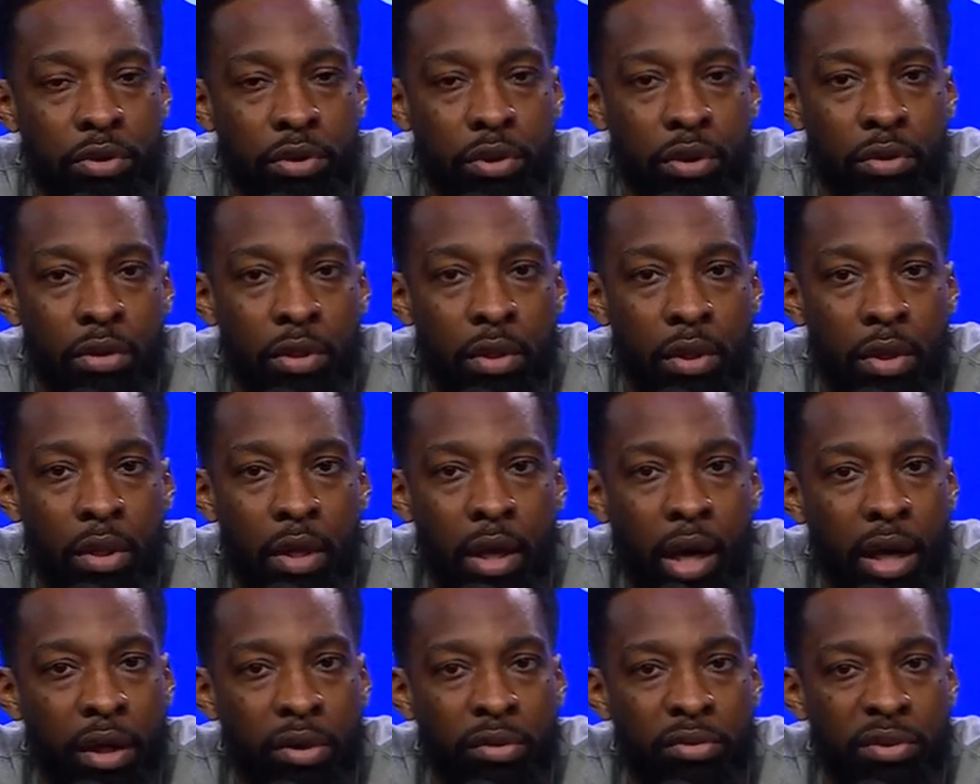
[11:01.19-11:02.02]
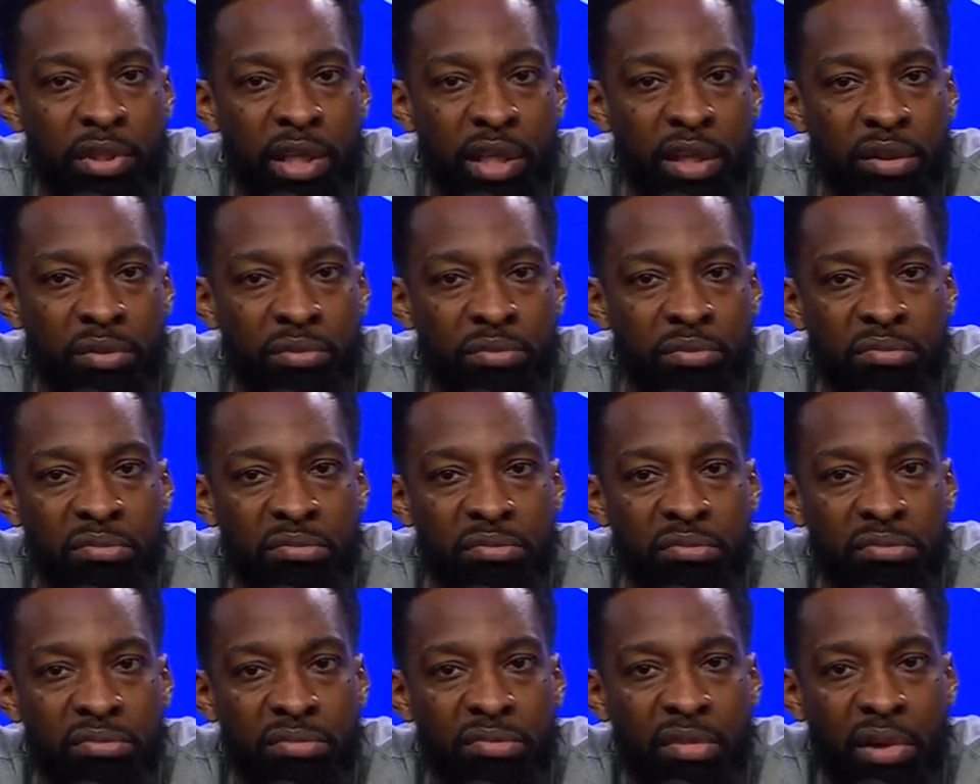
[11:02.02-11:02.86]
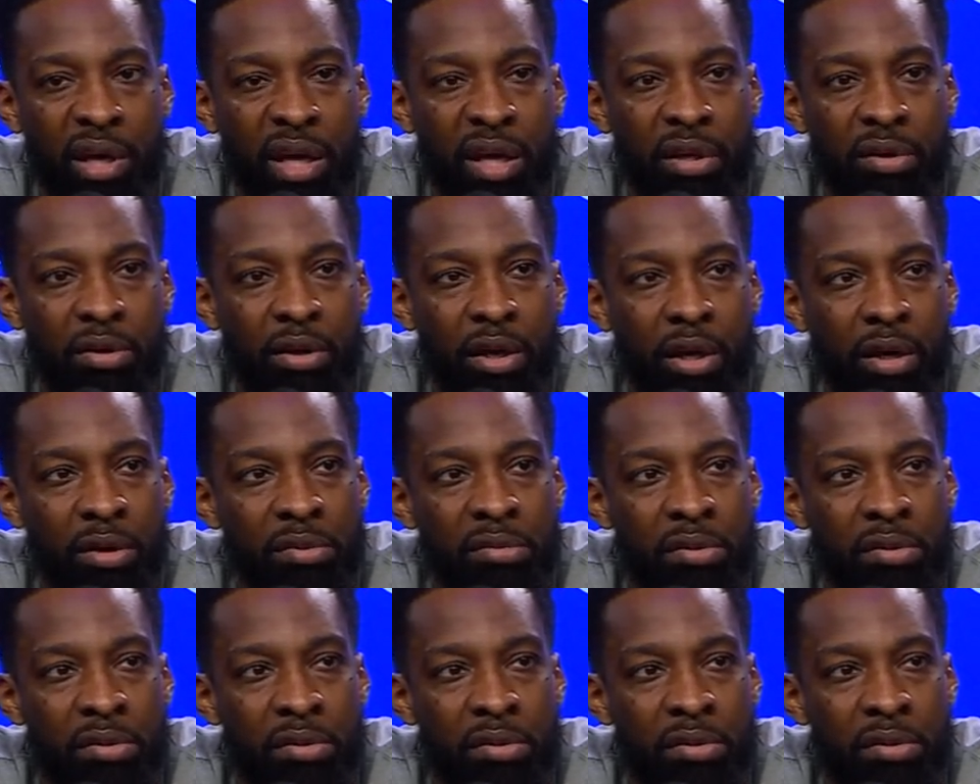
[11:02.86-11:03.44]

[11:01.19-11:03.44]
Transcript: So I don't take them. I don't.